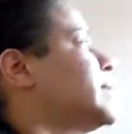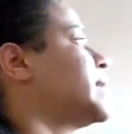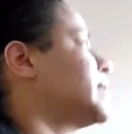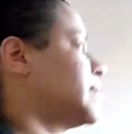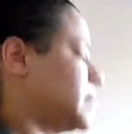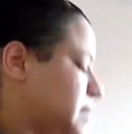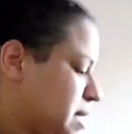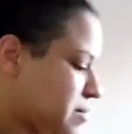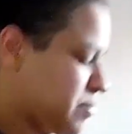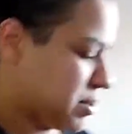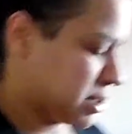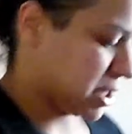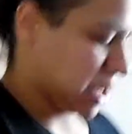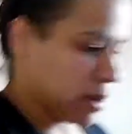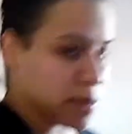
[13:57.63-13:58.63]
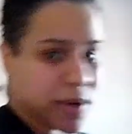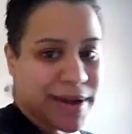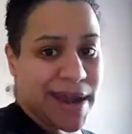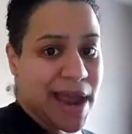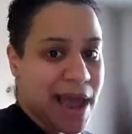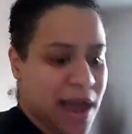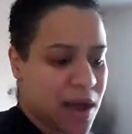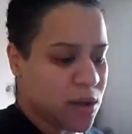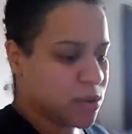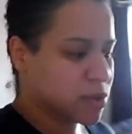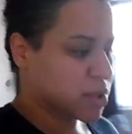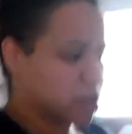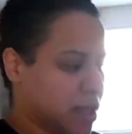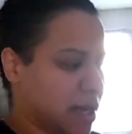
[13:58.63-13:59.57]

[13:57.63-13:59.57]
take the diapers out now so